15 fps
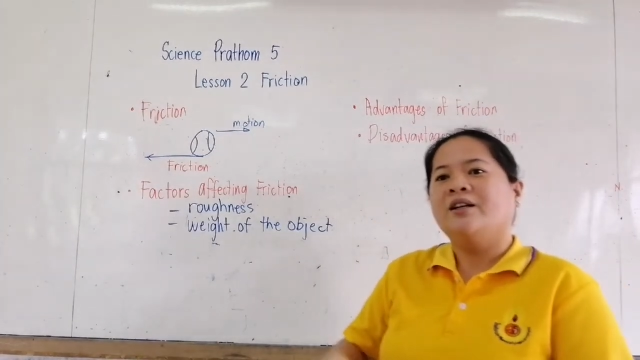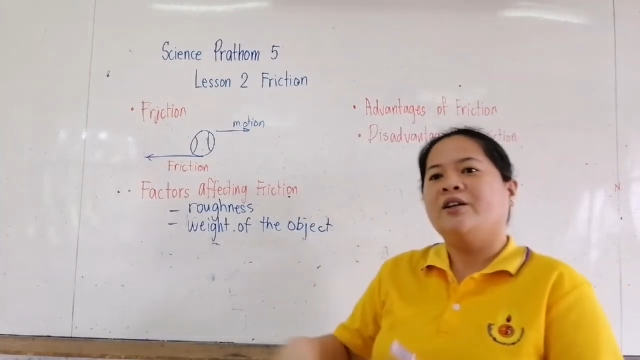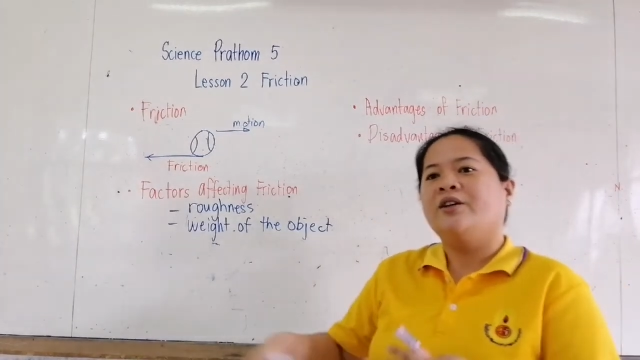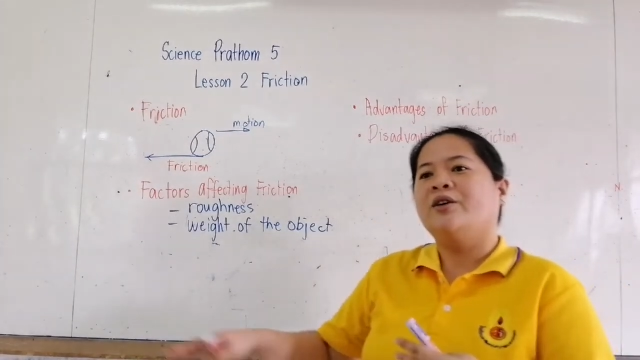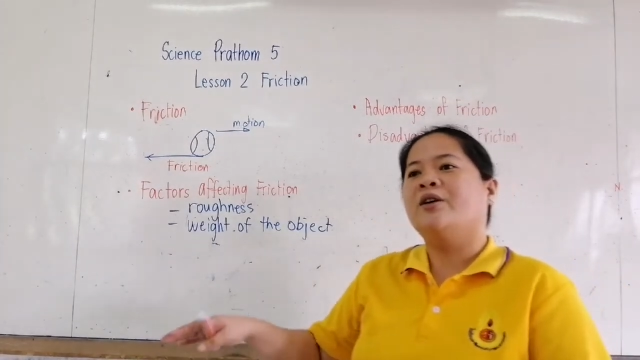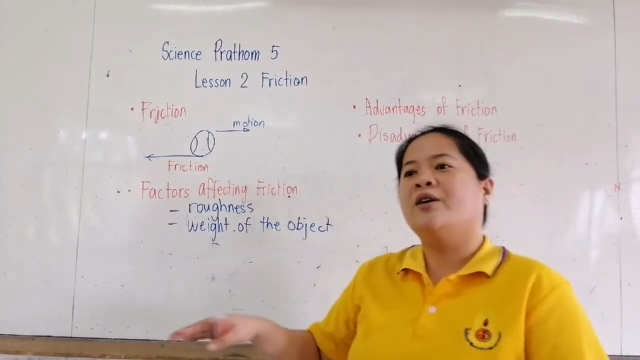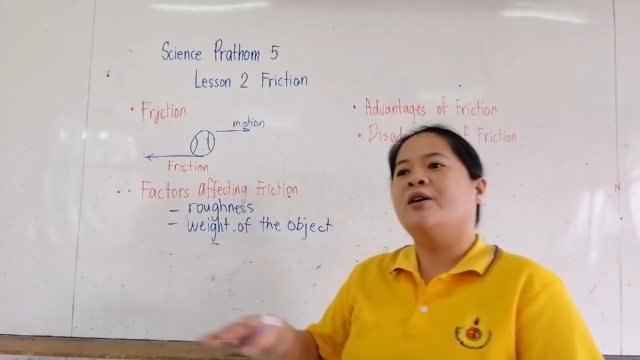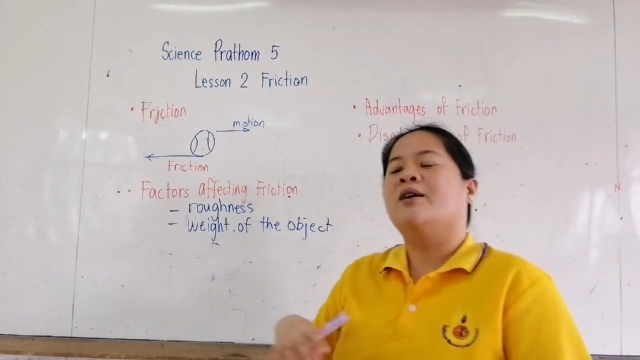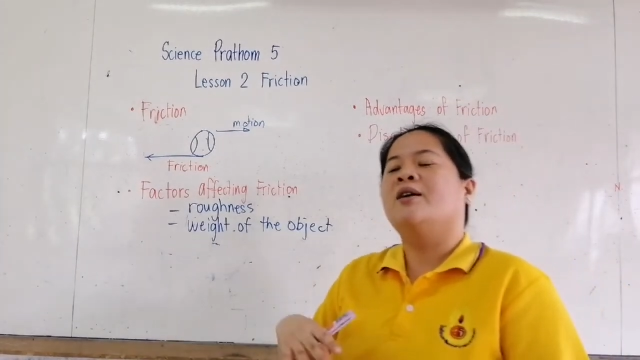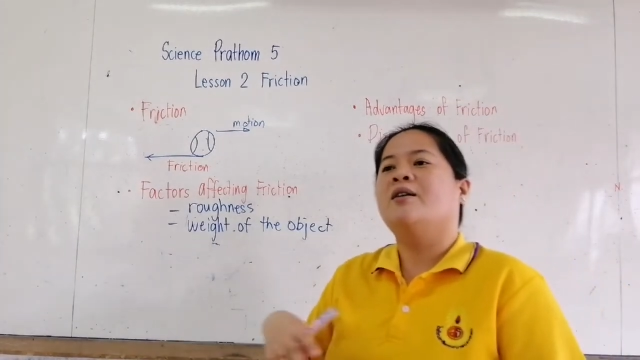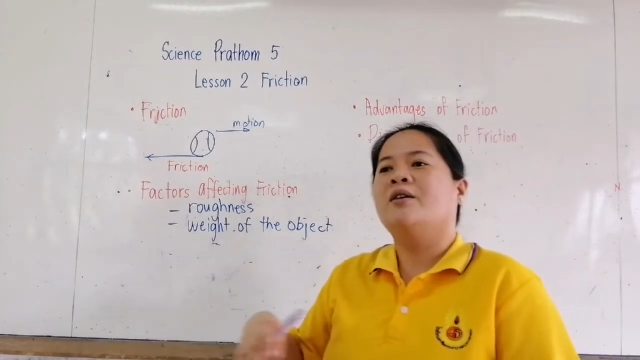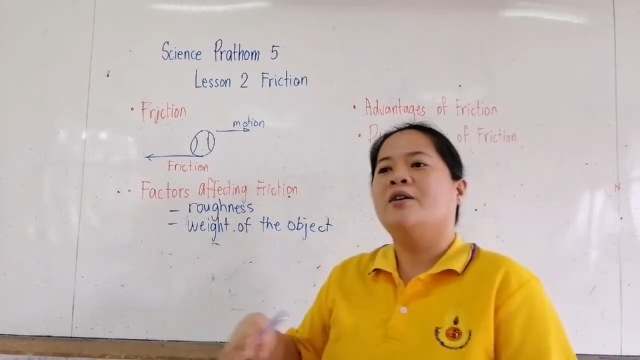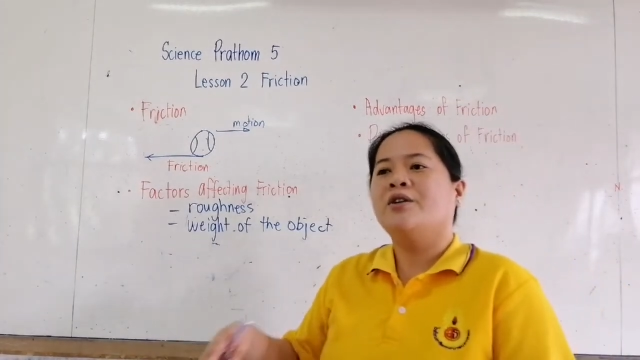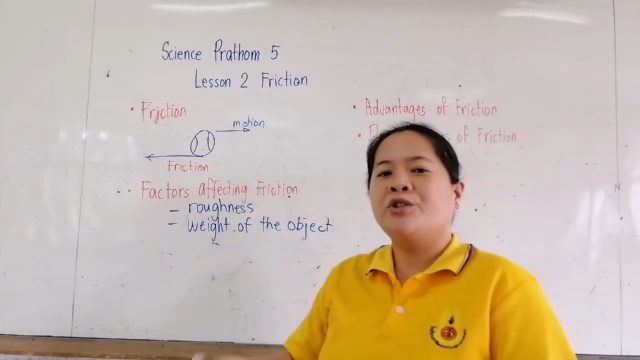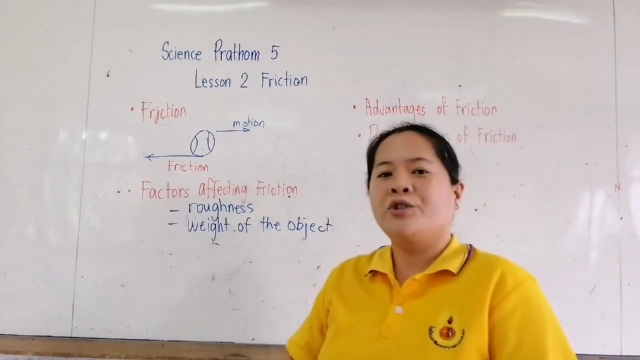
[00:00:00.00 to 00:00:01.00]
your
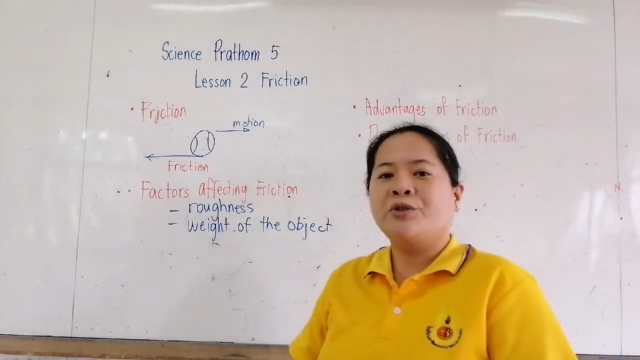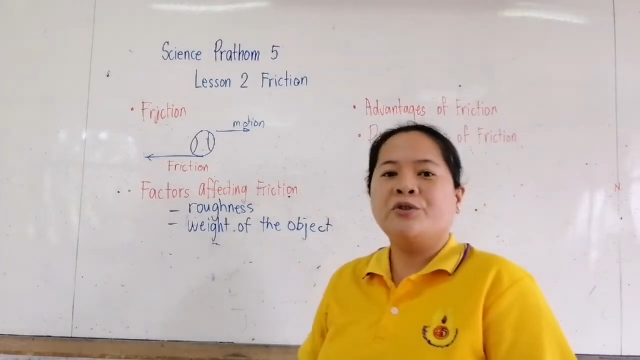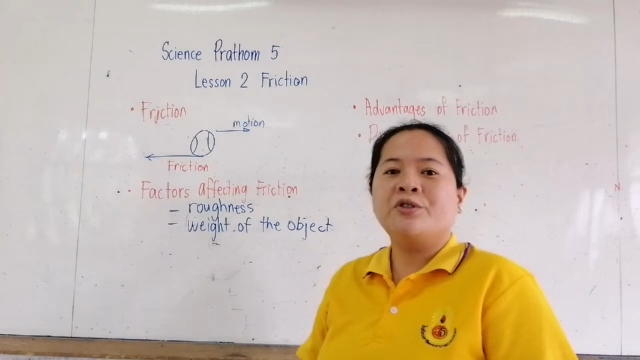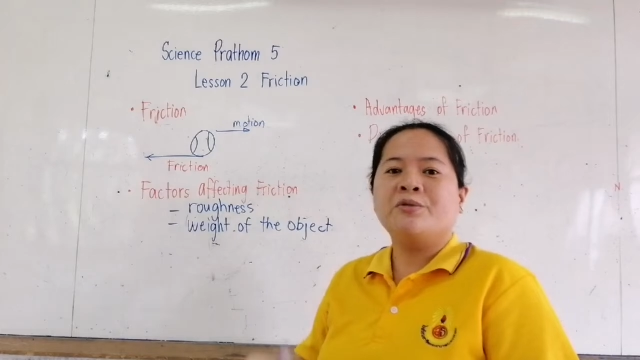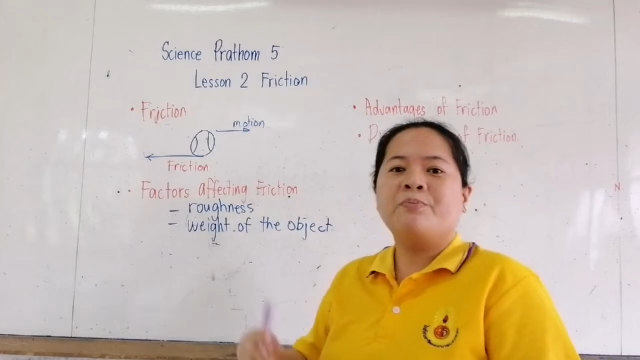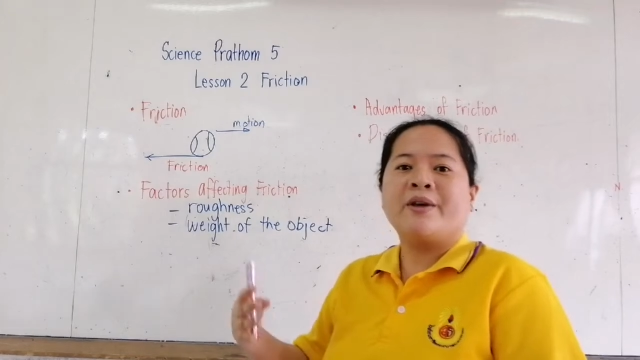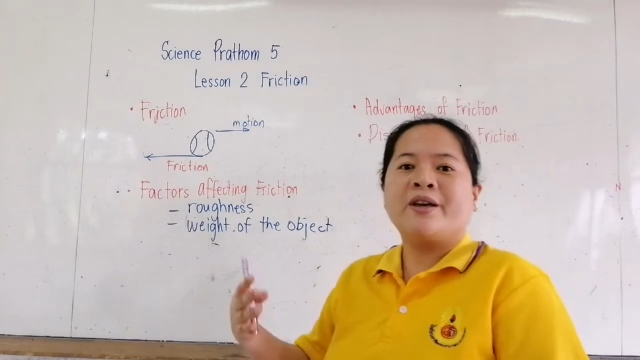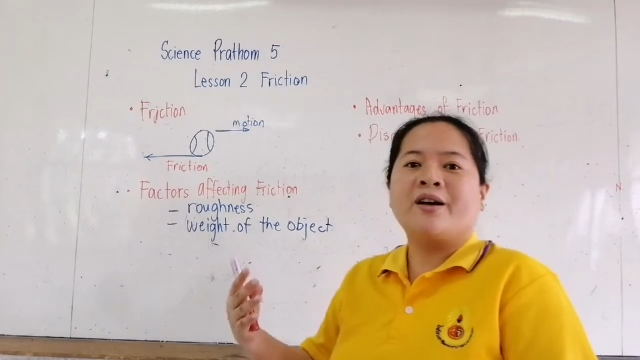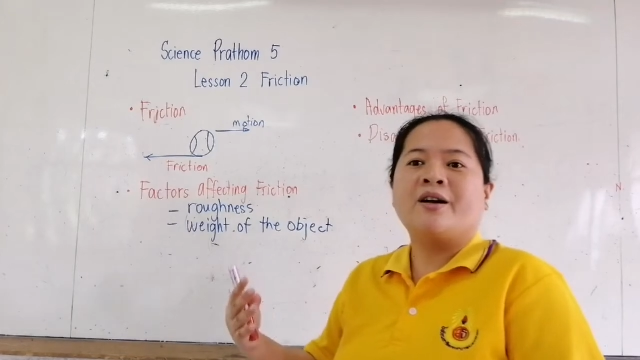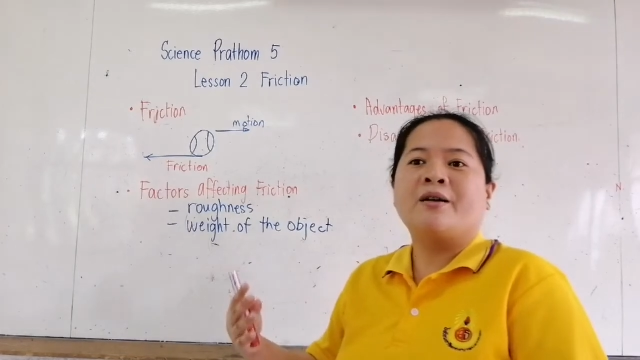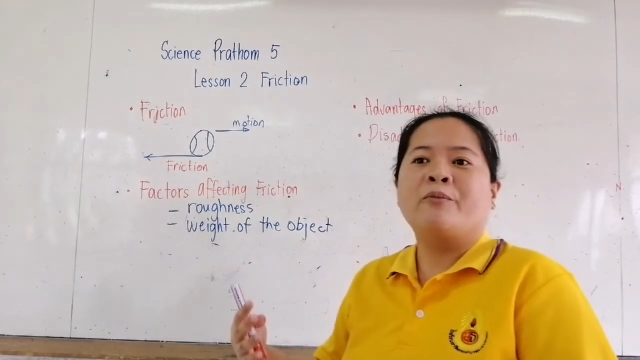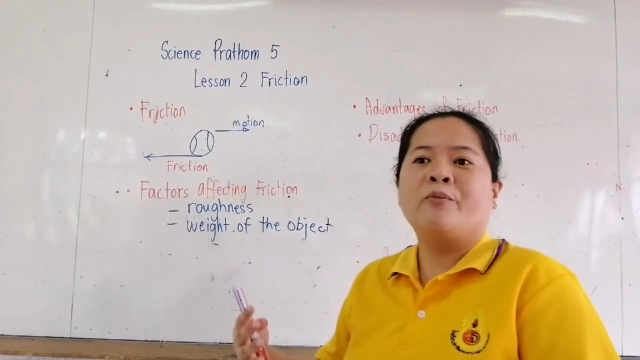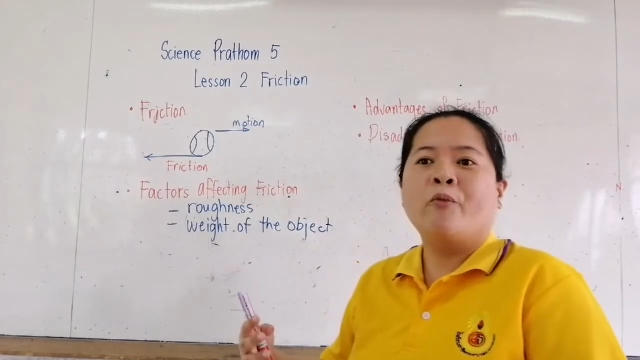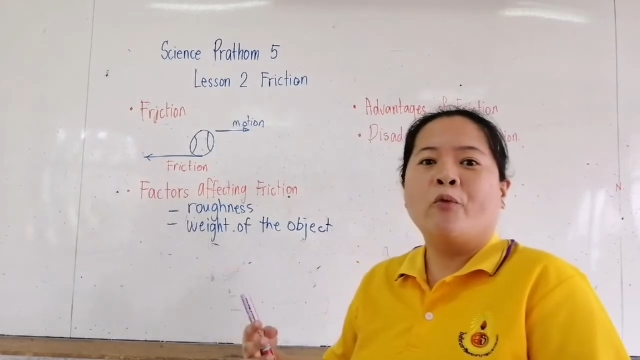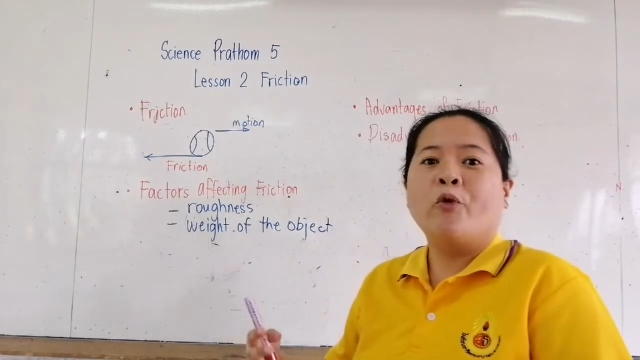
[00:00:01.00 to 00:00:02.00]
shoes
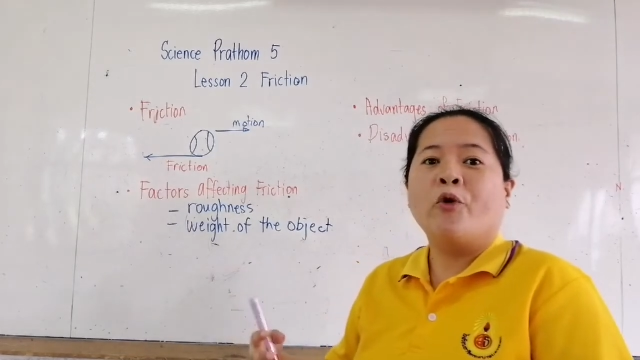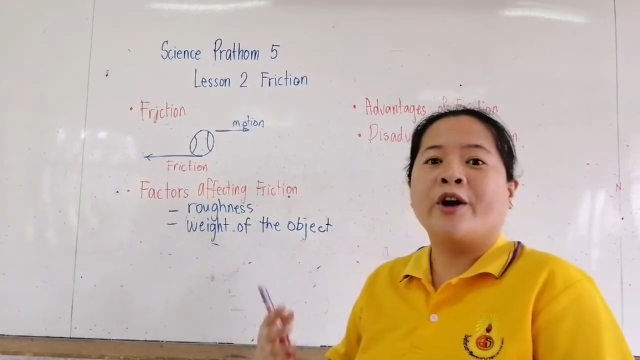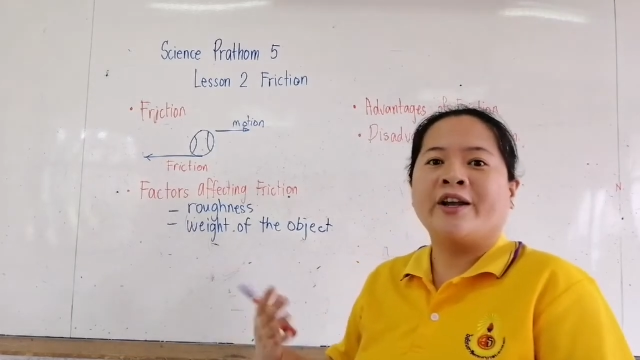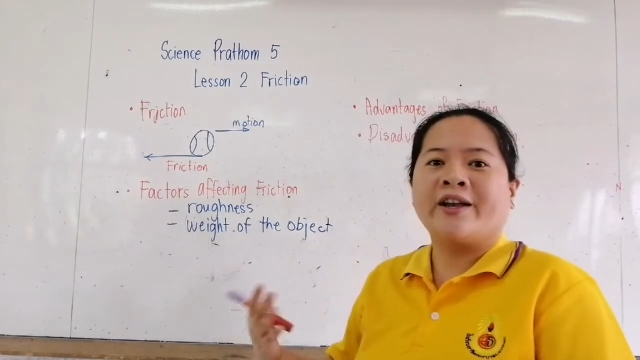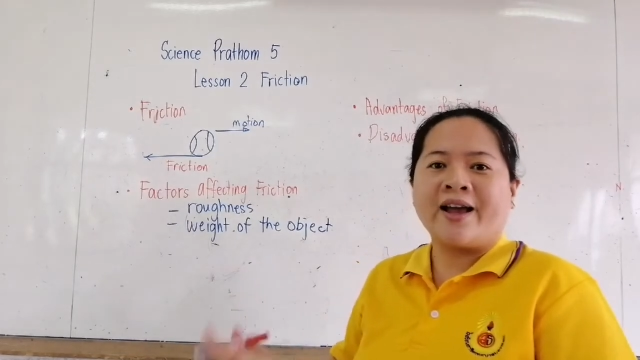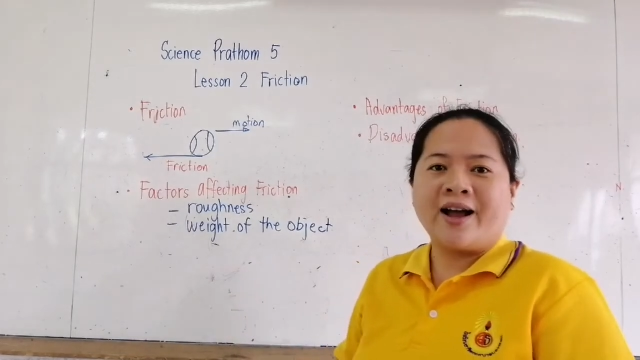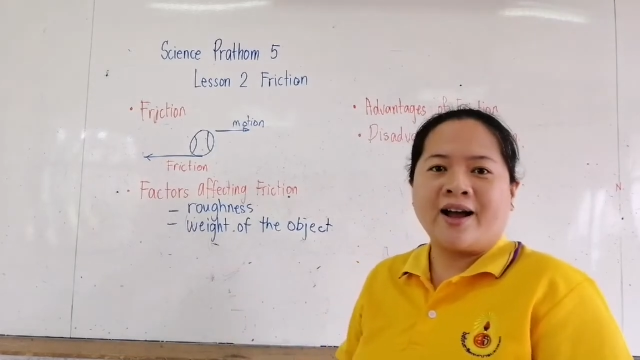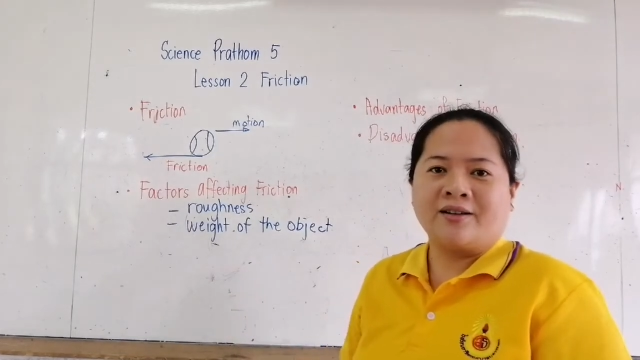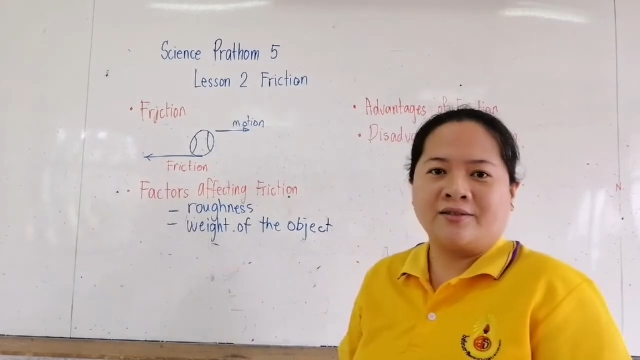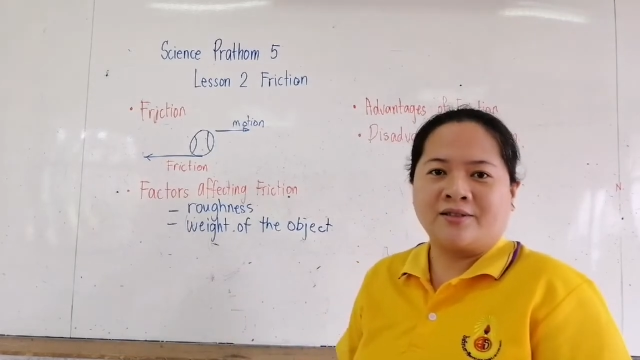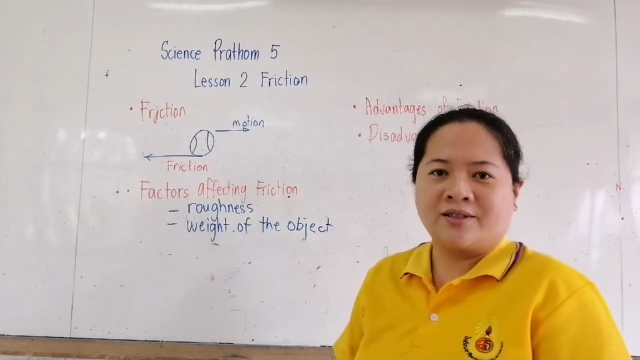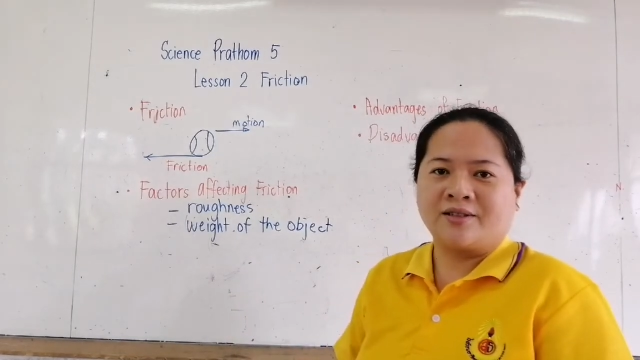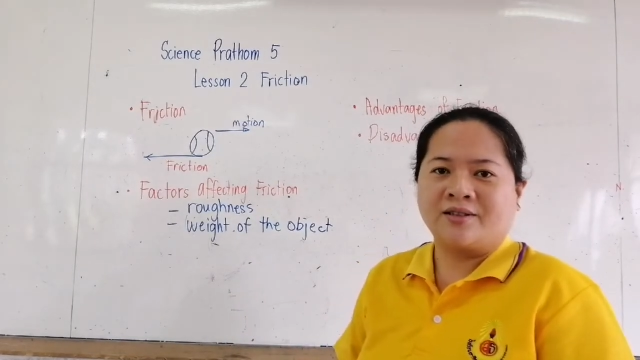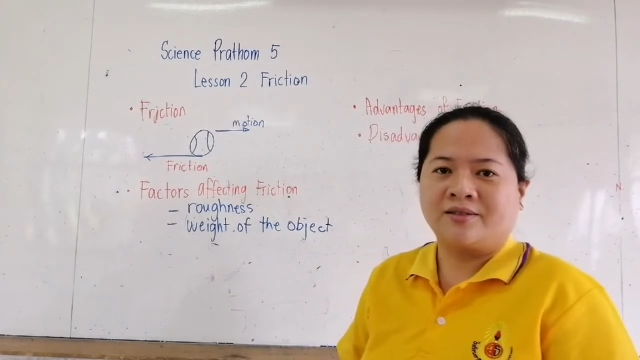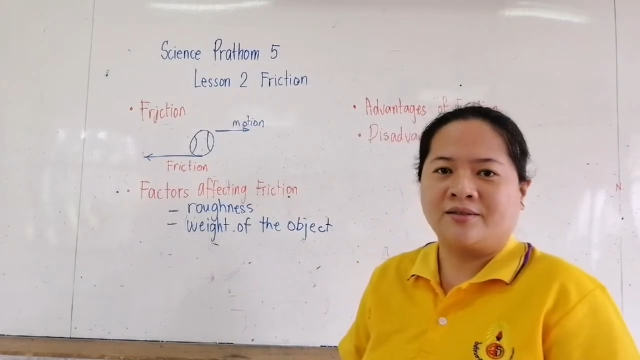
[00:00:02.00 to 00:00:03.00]
become worn out.